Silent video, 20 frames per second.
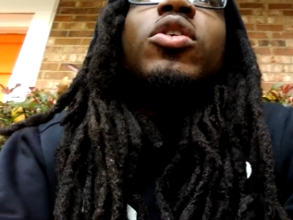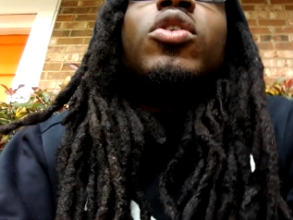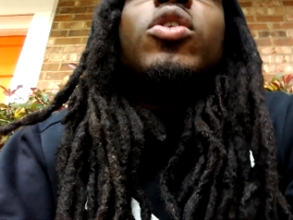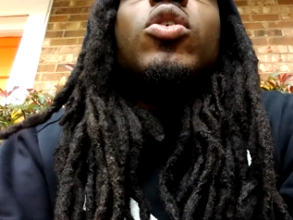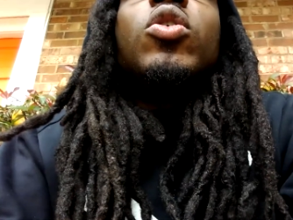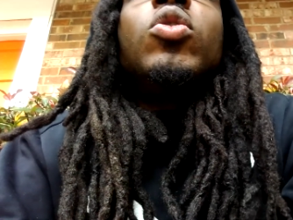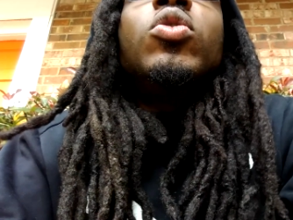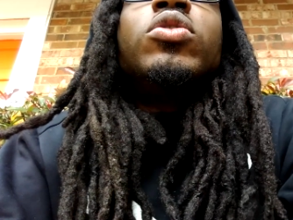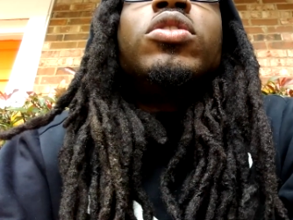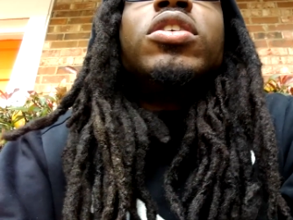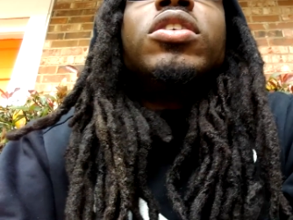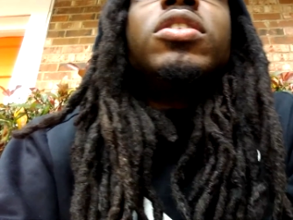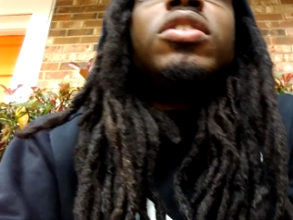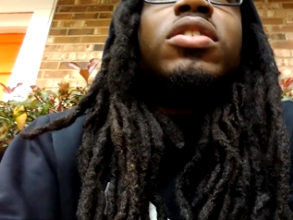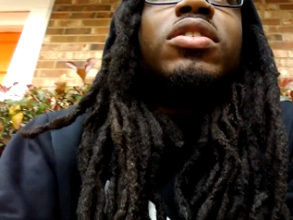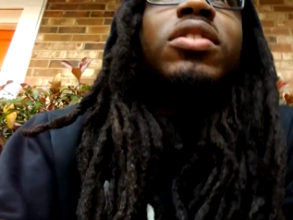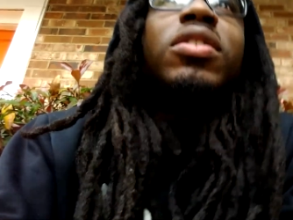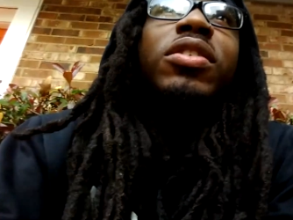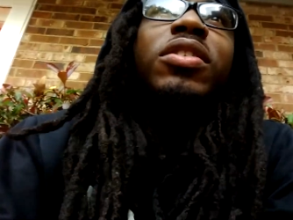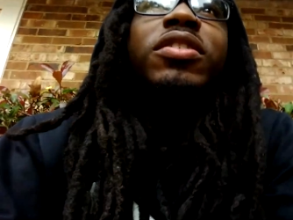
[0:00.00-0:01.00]
losing
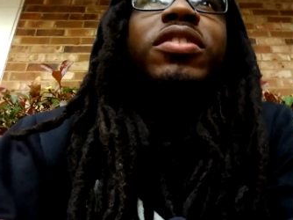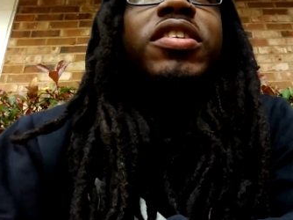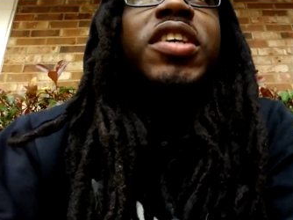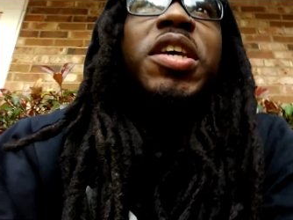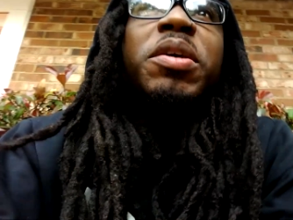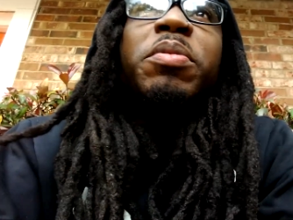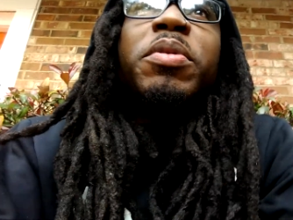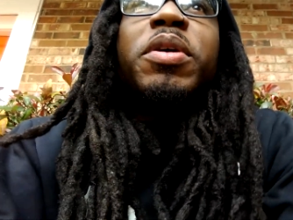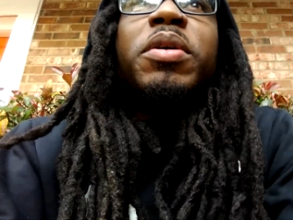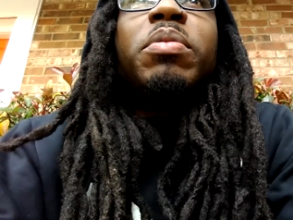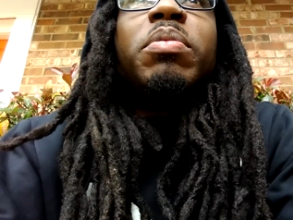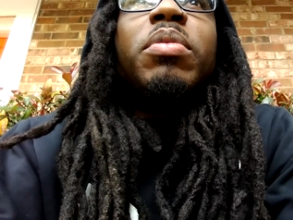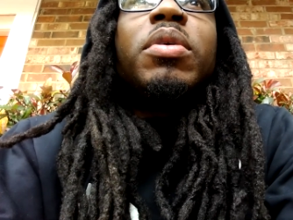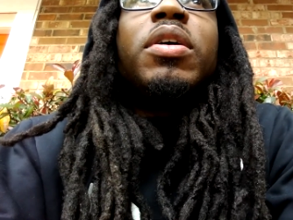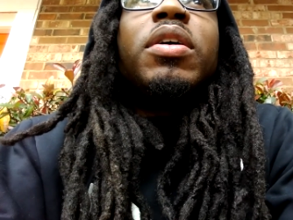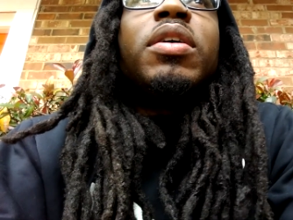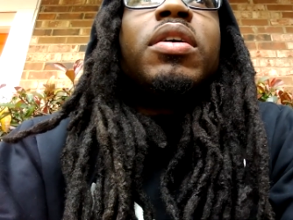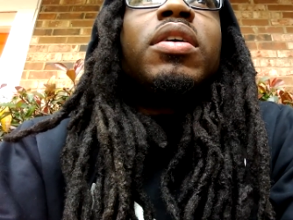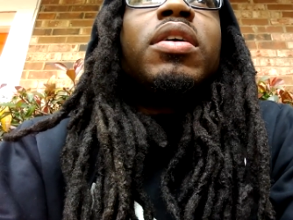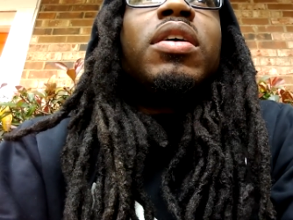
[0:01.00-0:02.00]
your semen,
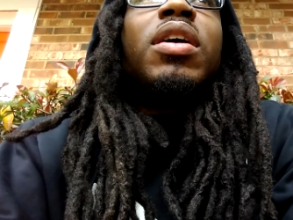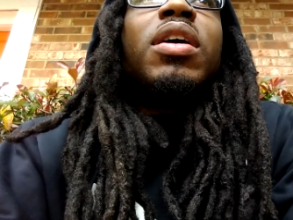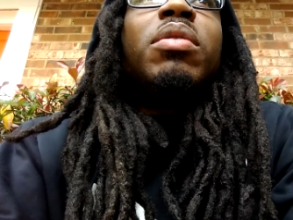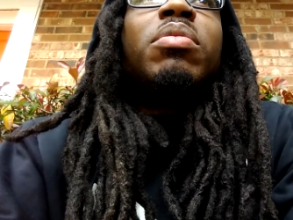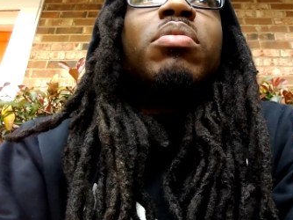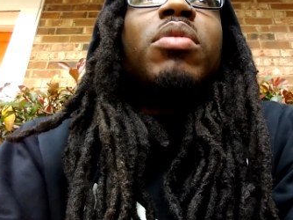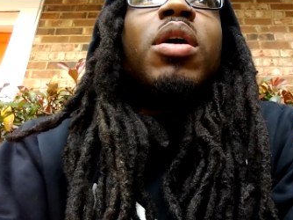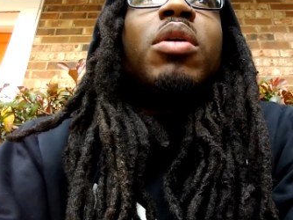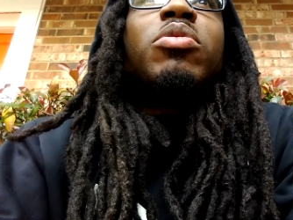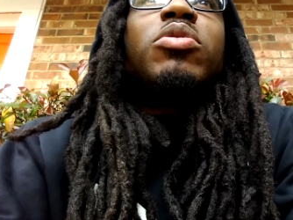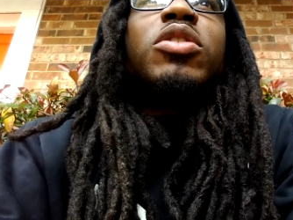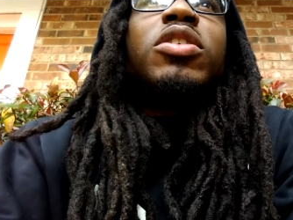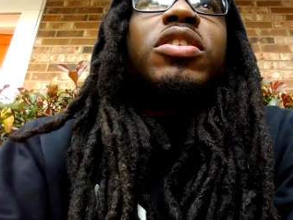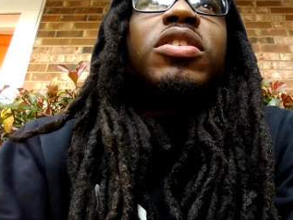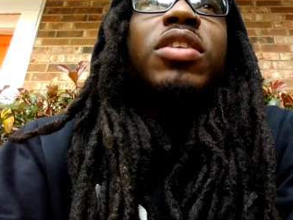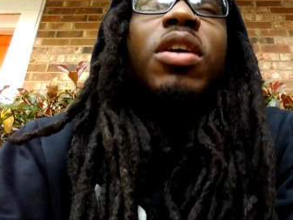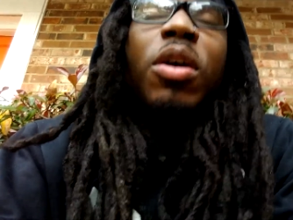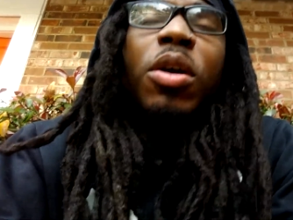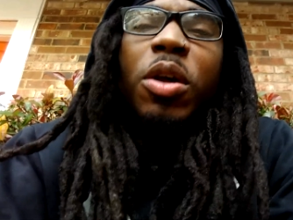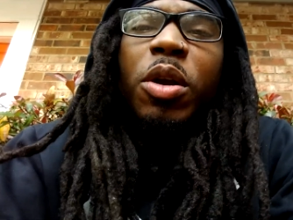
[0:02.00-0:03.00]
but I'm, I'm
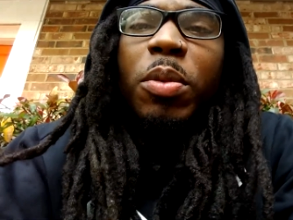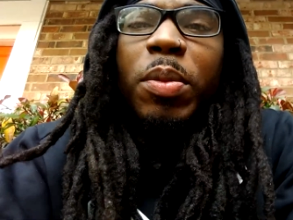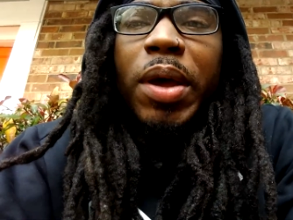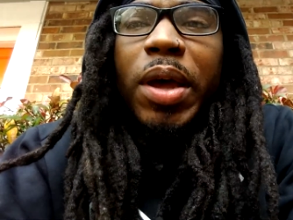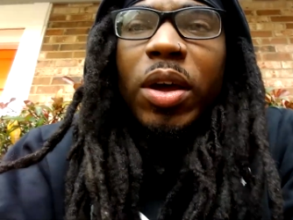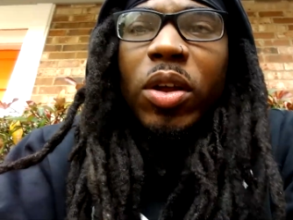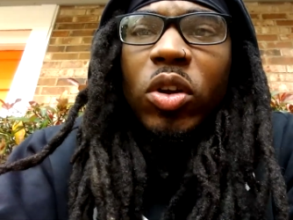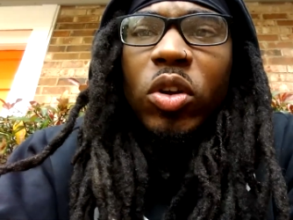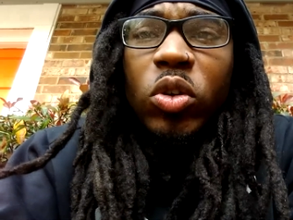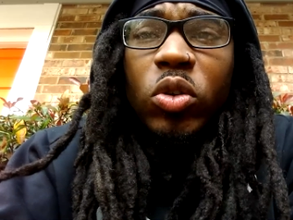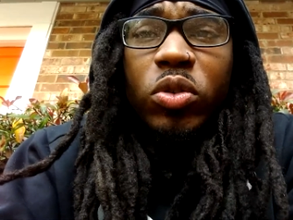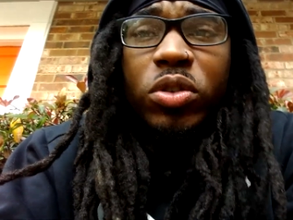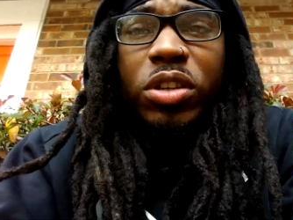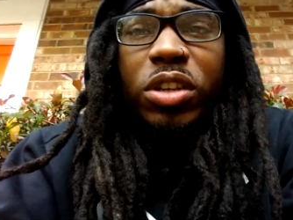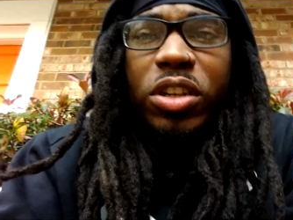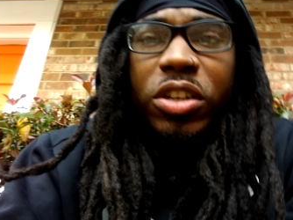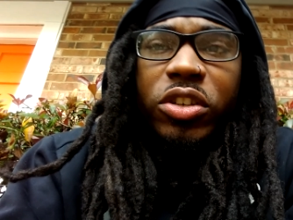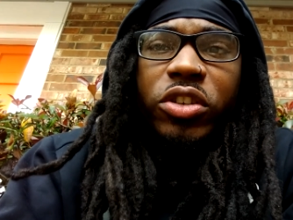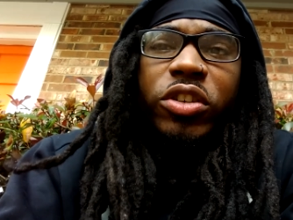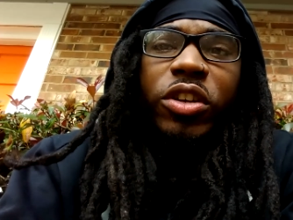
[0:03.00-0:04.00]
just talking about
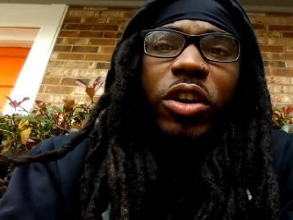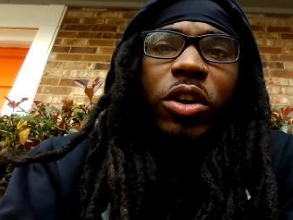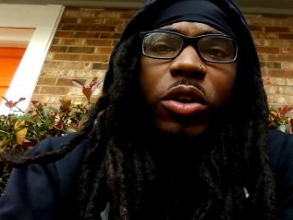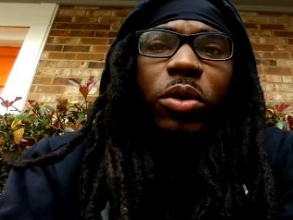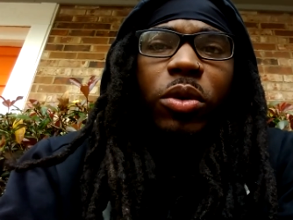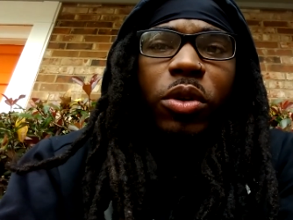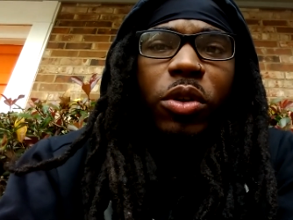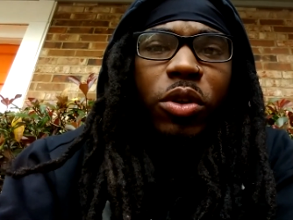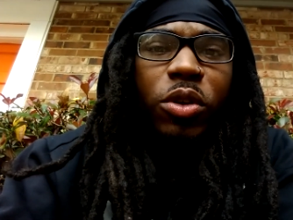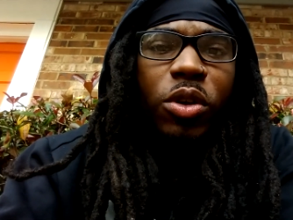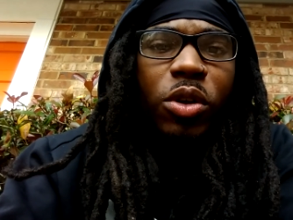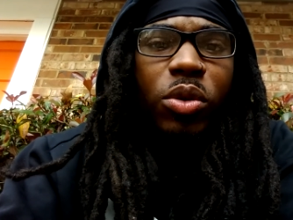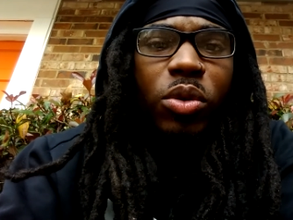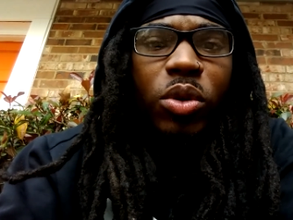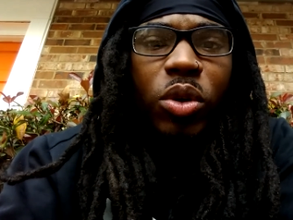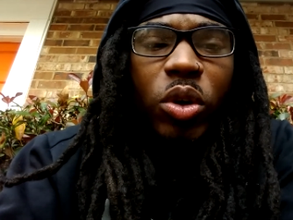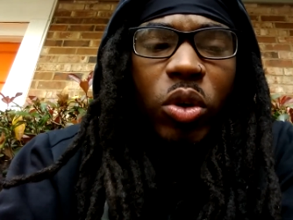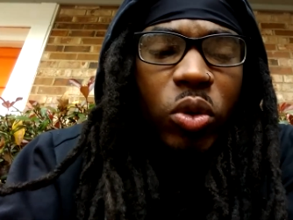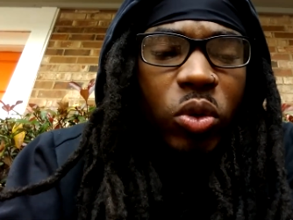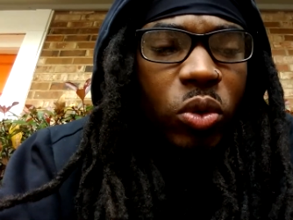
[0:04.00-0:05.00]
losing in general. You're
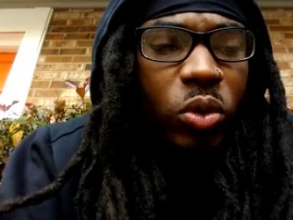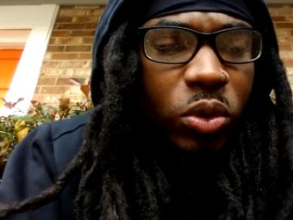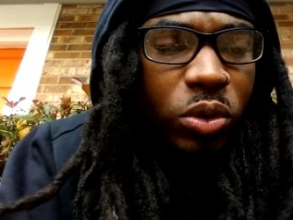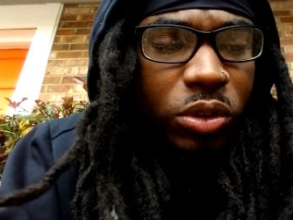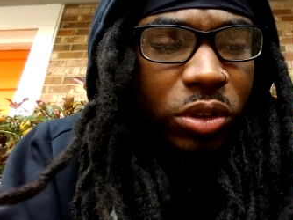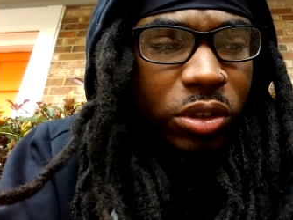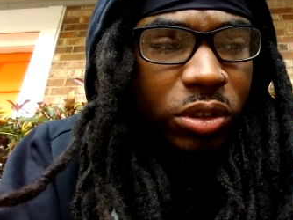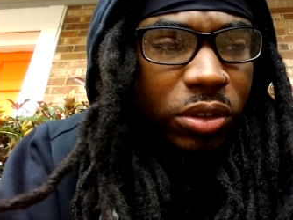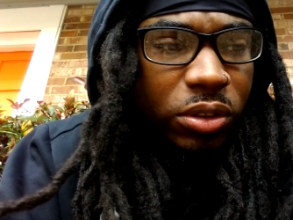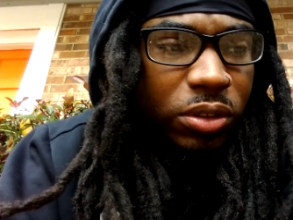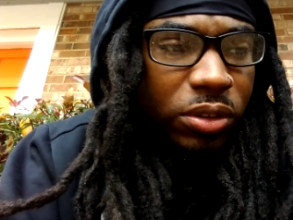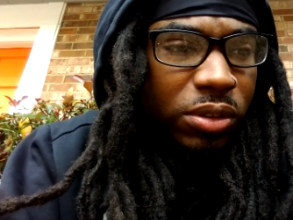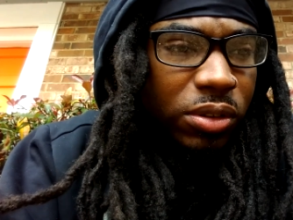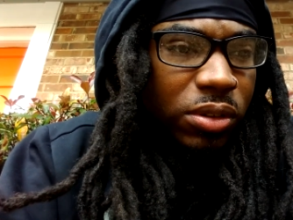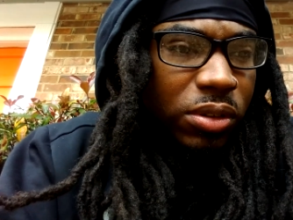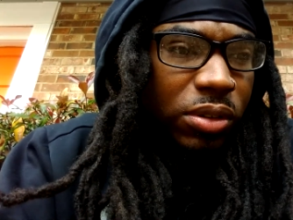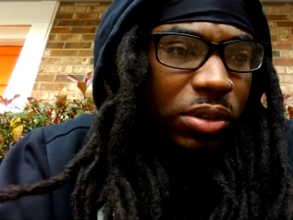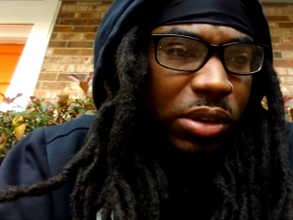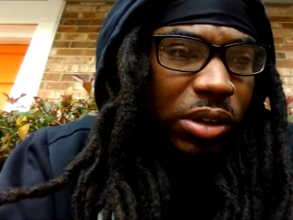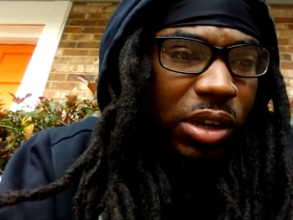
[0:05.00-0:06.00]
going to lose
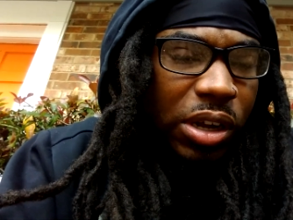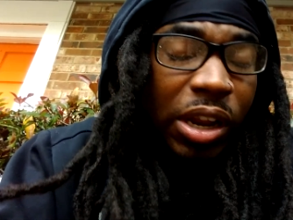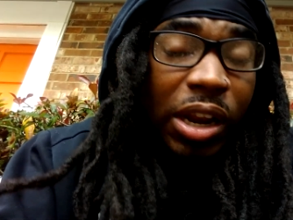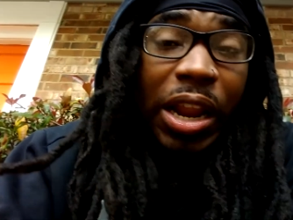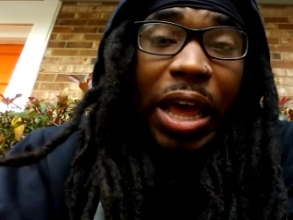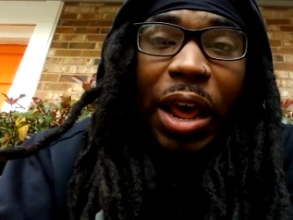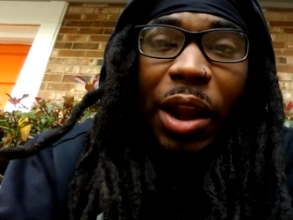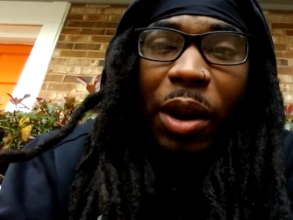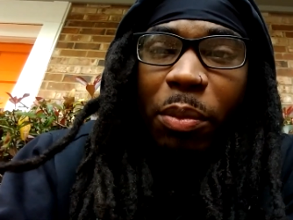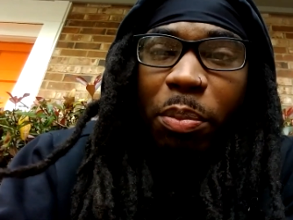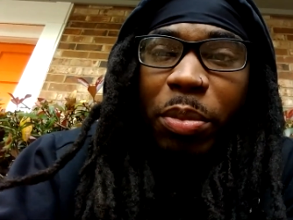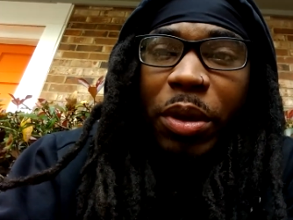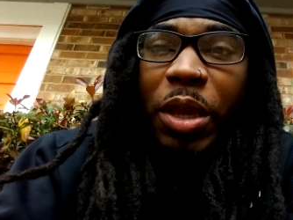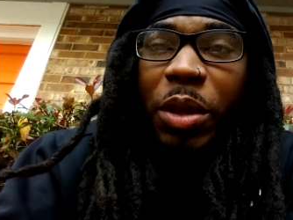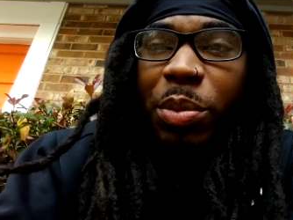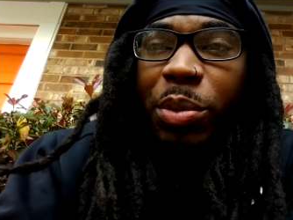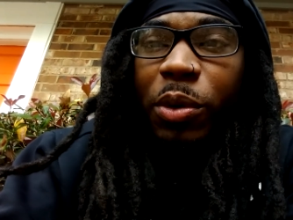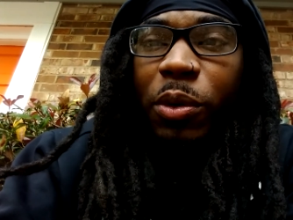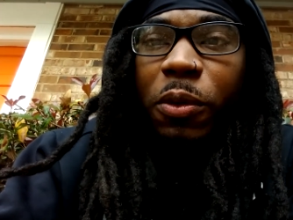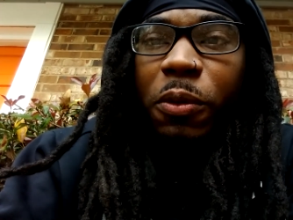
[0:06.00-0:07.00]
a lot of
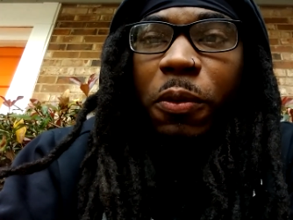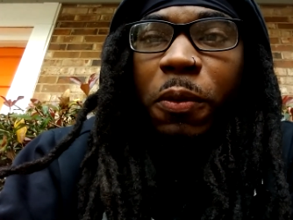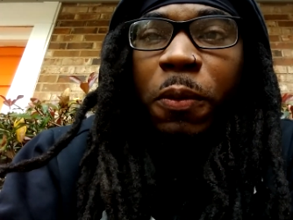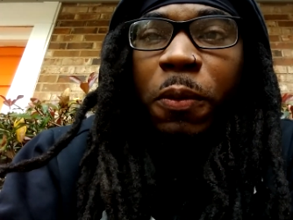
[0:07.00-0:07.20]
people.